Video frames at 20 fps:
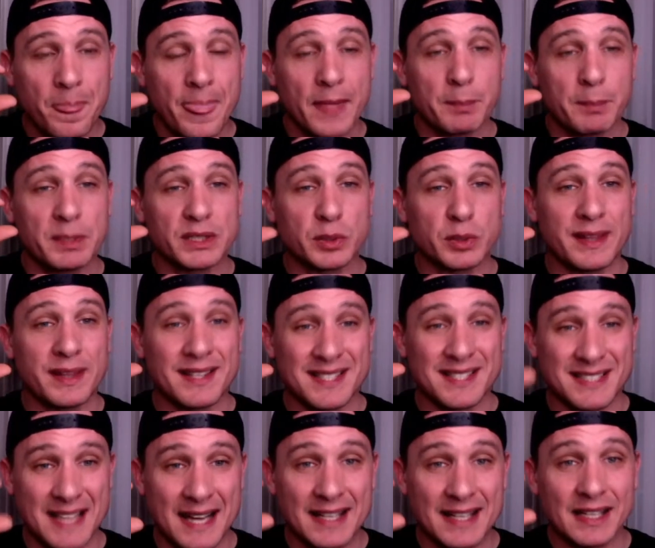between the
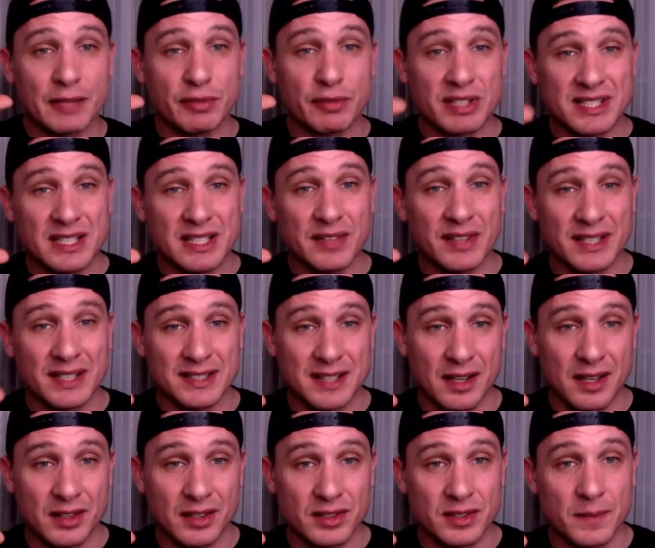sending and receiving
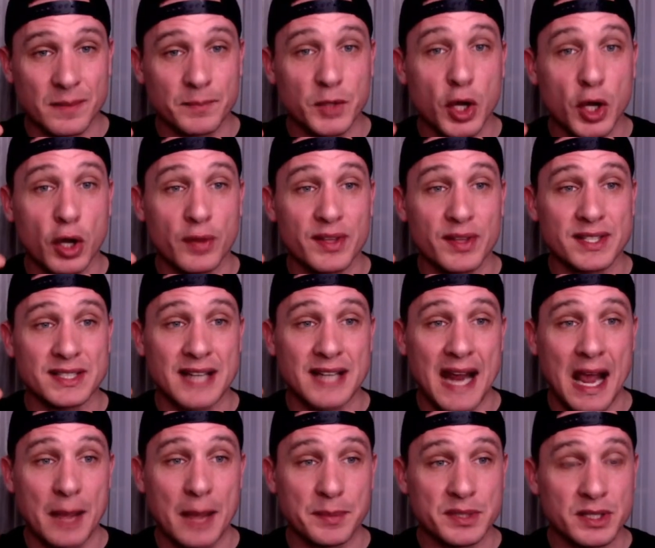cells called the
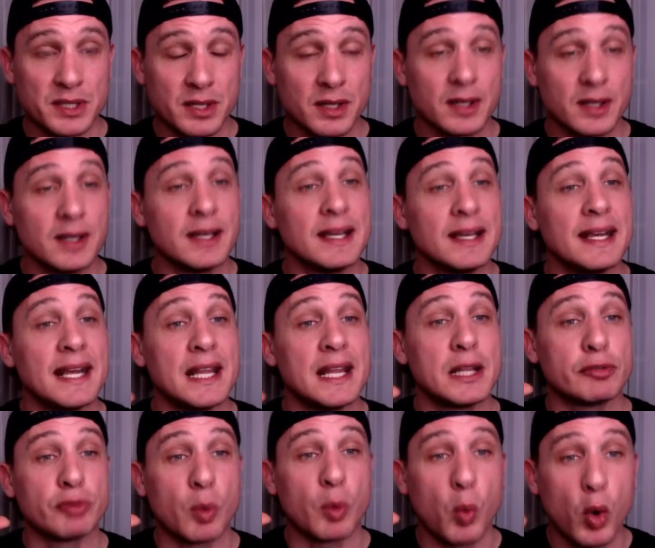synapse. In the
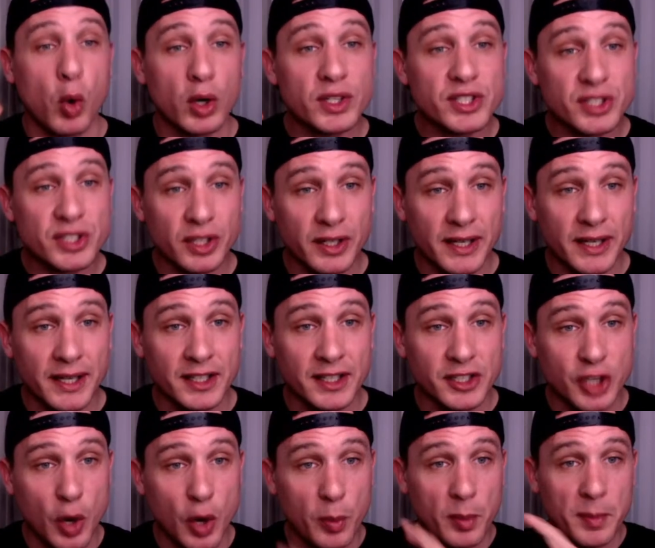reward circuit,
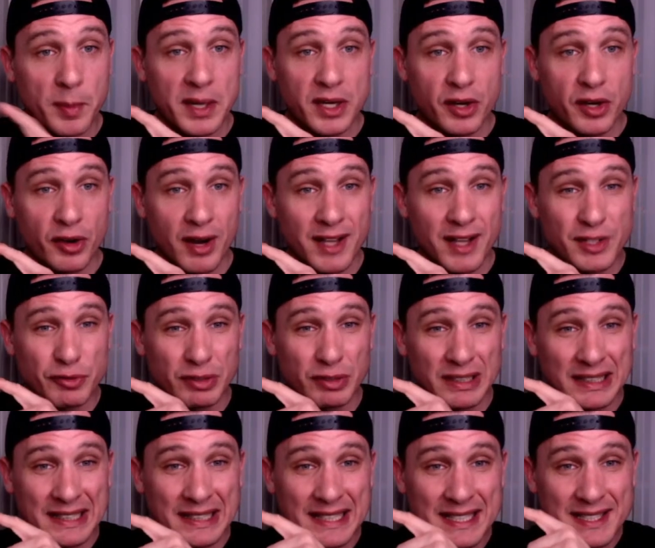dopamine neurons
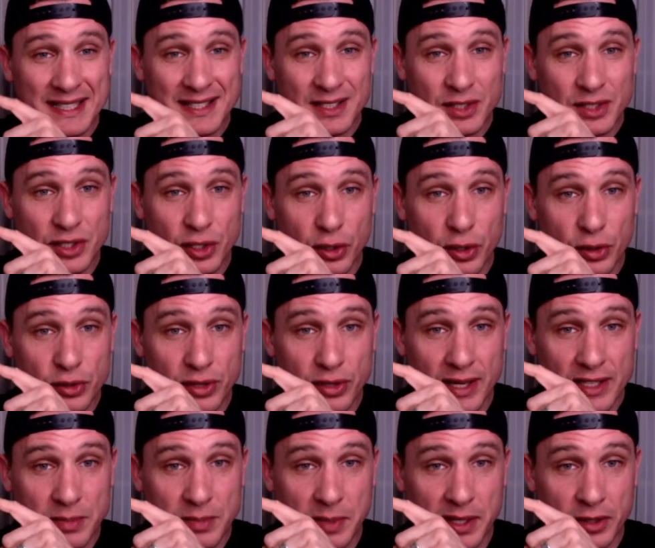release the
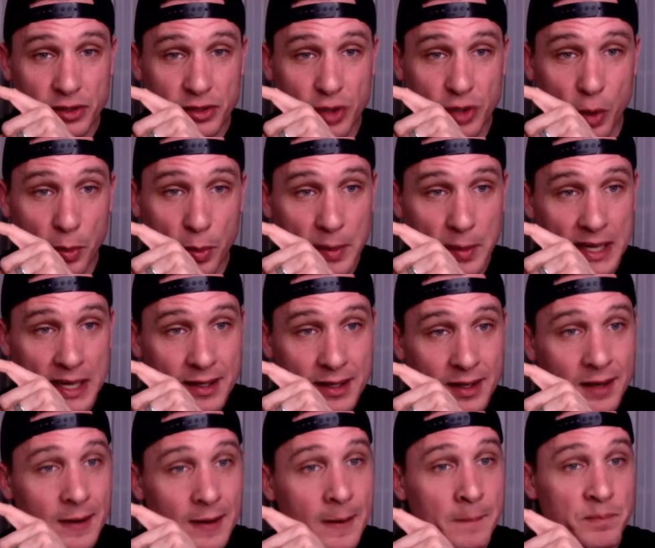neurotransmitter dopamine.
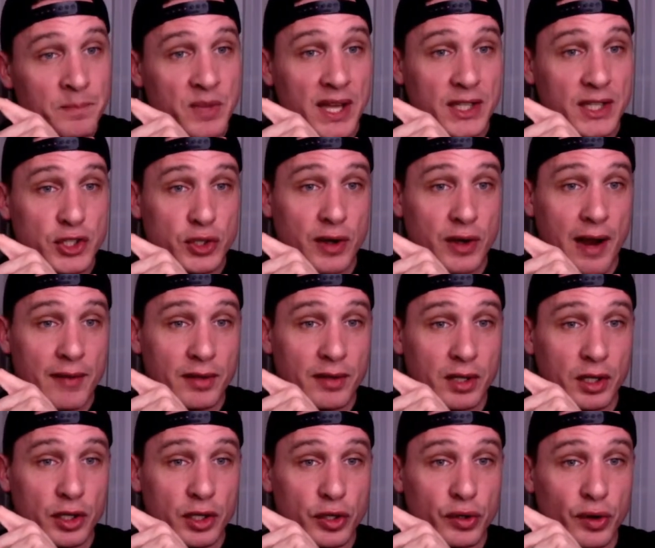They travel
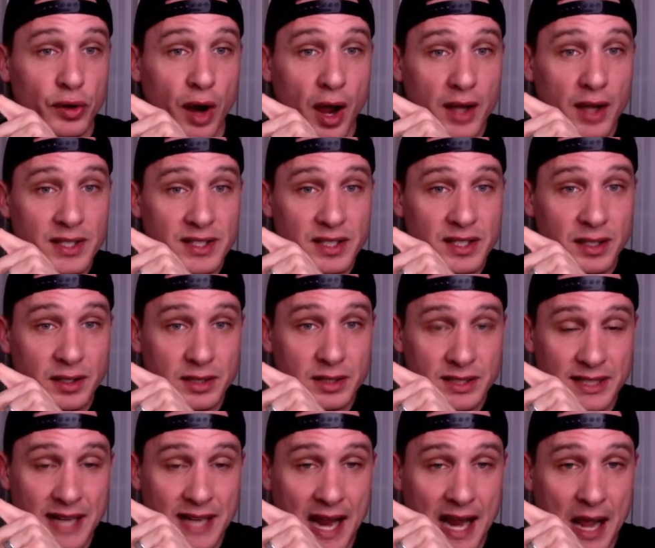across the
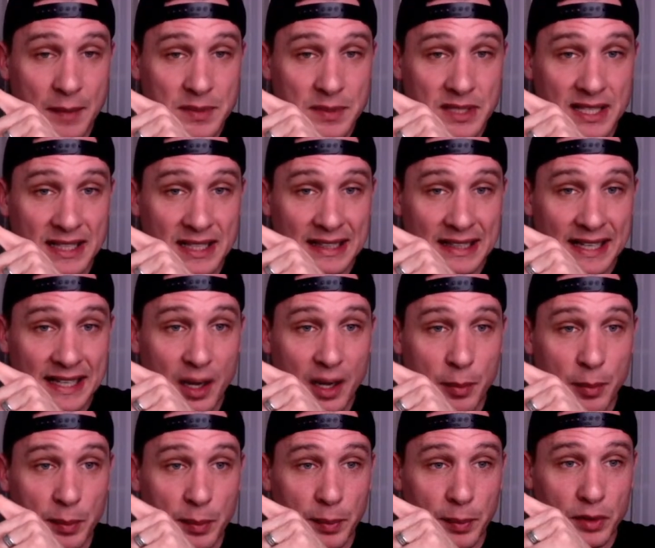synapse and link
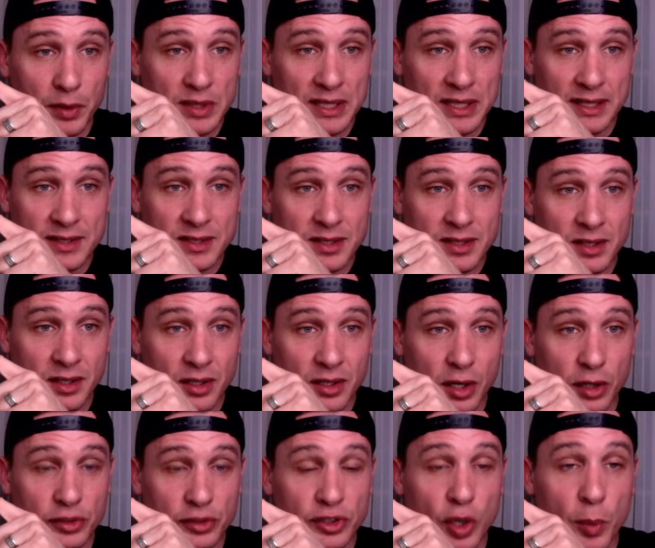up with proteins
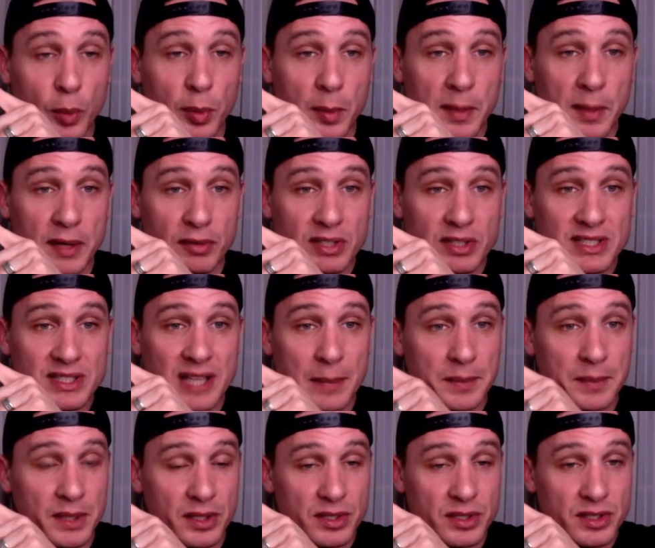called dopamine
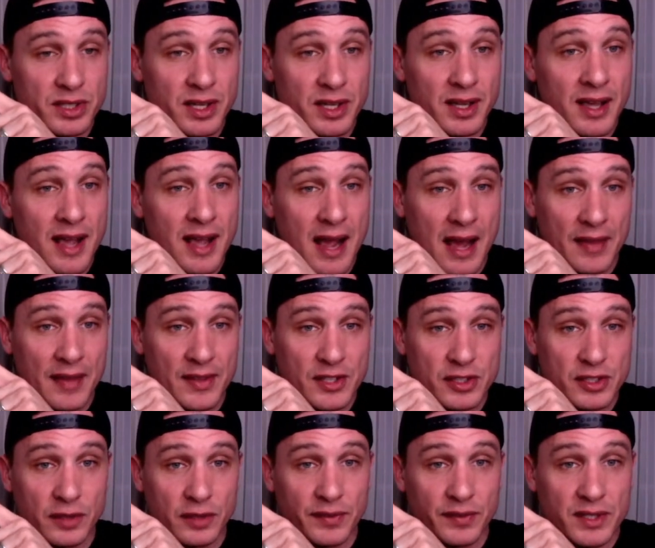receptors on the
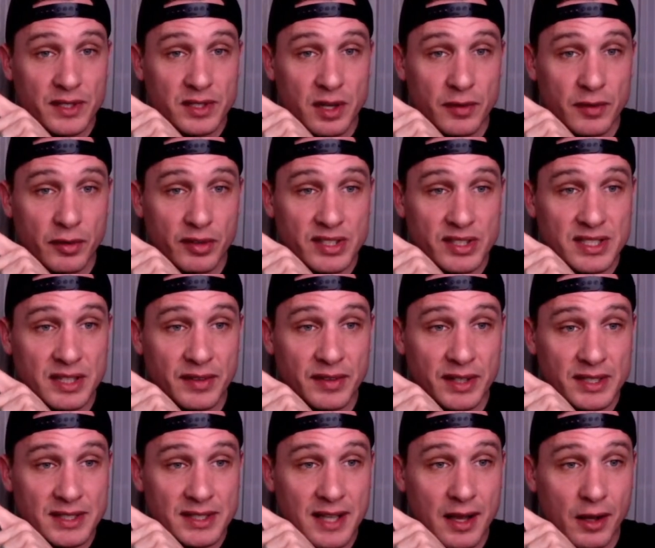surface of a
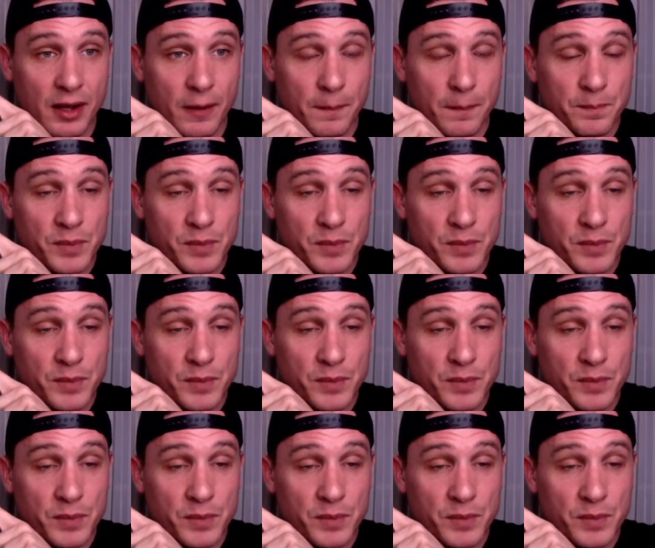receiving cell.